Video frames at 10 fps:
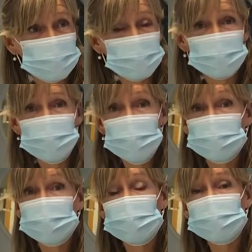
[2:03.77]
where
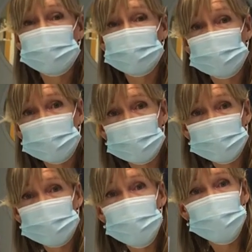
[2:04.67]
several different
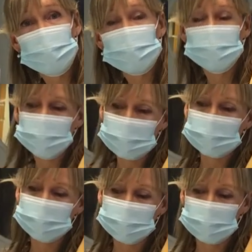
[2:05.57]
countries work
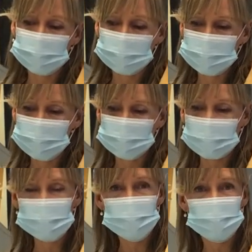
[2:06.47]
together in order to
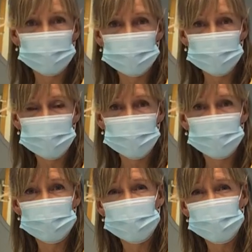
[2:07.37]
maximize
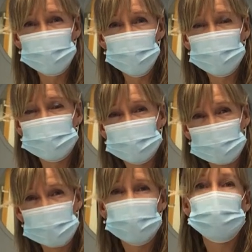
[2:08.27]
the use of the
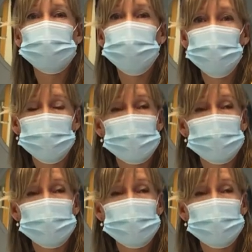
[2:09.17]
fish that is